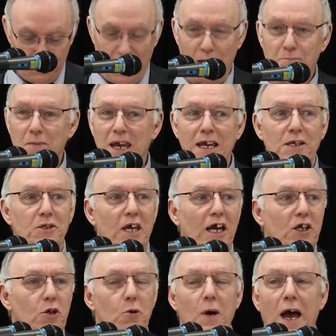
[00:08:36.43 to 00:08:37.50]
That means
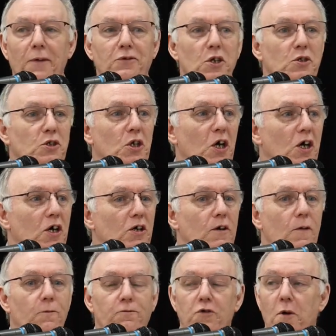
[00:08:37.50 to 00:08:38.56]
that you have to
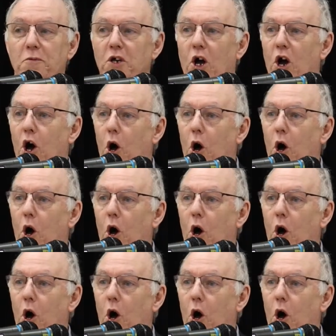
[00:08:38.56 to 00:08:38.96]
turn from your